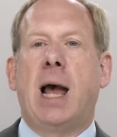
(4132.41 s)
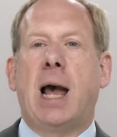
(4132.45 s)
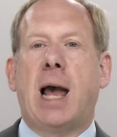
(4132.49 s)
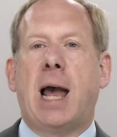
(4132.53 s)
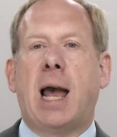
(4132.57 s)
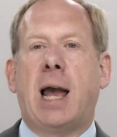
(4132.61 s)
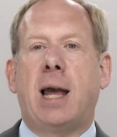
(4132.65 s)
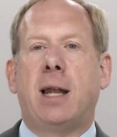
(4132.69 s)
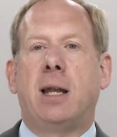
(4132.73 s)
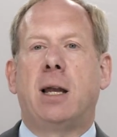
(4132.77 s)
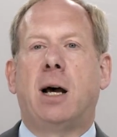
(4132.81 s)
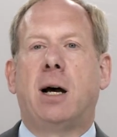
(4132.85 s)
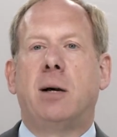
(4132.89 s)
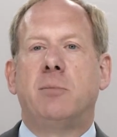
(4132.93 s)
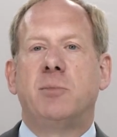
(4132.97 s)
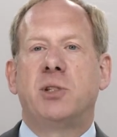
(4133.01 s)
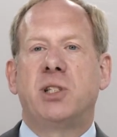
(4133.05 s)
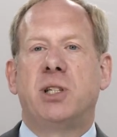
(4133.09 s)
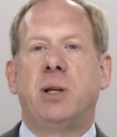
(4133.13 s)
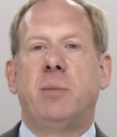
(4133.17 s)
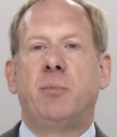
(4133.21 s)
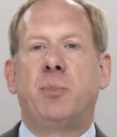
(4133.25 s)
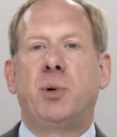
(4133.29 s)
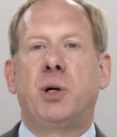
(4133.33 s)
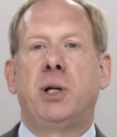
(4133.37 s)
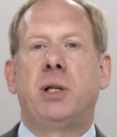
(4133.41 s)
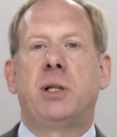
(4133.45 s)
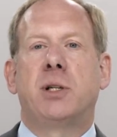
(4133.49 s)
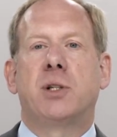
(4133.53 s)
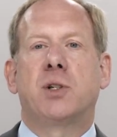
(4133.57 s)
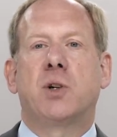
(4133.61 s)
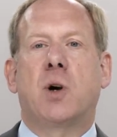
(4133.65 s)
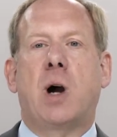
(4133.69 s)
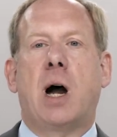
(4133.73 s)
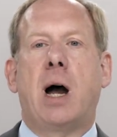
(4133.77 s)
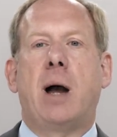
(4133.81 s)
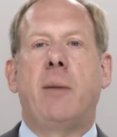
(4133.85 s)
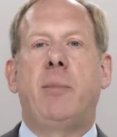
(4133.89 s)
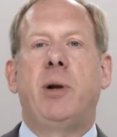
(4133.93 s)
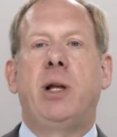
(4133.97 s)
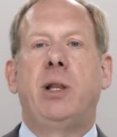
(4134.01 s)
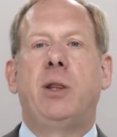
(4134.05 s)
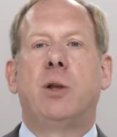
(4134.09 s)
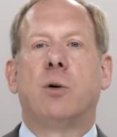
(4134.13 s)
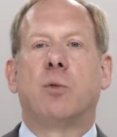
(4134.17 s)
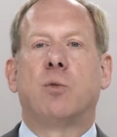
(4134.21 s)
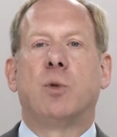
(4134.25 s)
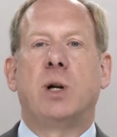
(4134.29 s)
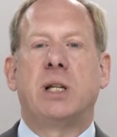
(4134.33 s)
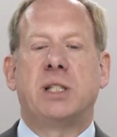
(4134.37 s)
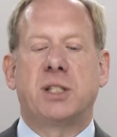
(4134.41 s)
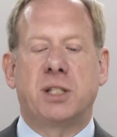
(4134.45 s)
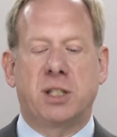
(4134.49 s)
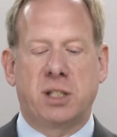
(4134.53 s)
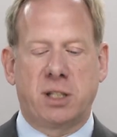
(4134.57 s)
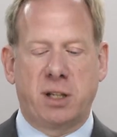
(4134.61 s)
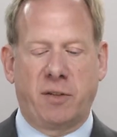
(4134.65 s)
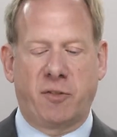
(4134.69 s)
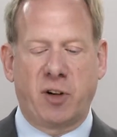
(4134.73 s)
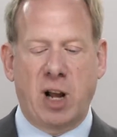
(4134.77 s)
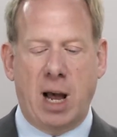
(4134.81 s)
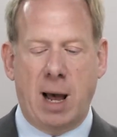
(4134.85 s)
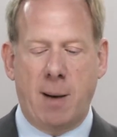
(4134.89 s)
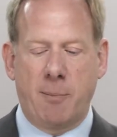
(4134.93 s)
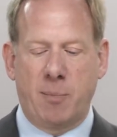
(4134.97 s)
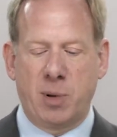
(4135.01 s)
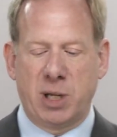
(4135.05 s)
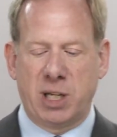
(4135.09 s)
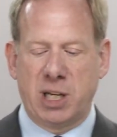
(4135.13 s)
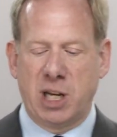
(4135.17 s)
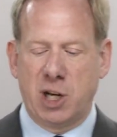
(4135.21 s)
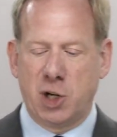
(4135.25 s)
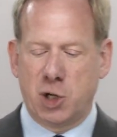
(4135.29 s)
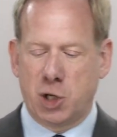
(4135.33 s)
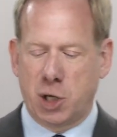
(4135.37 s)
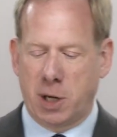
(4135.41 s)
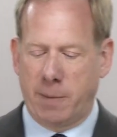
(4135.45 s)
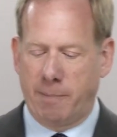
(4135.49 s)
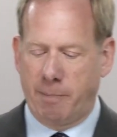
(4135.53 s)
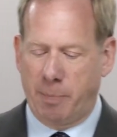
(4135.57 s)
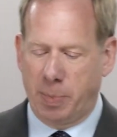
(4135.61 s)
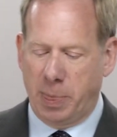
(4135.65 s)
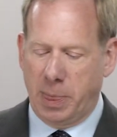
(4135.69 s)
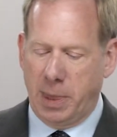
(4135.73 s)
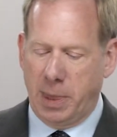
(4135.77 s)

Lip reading: And I'm simply describing the risks of competition.